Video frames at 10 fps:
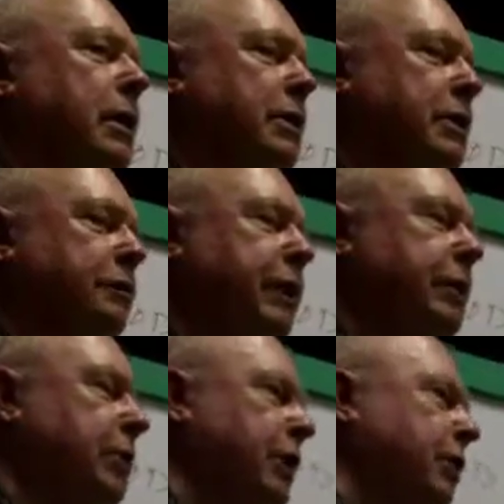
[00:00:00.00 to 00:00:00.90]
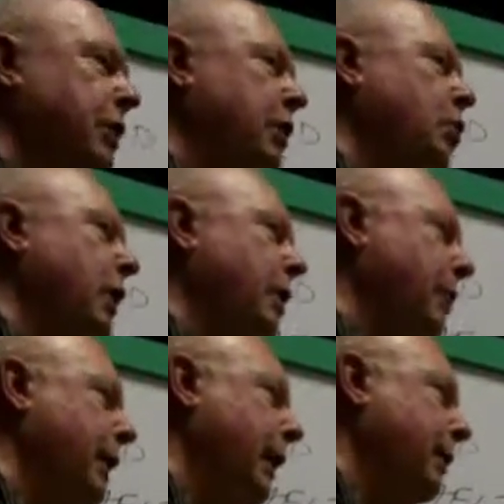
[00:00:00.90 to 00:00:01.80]
And she found here in
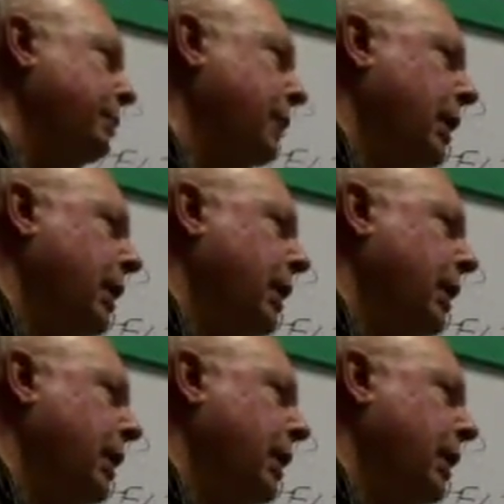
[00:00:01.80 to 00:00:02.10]
Guatemala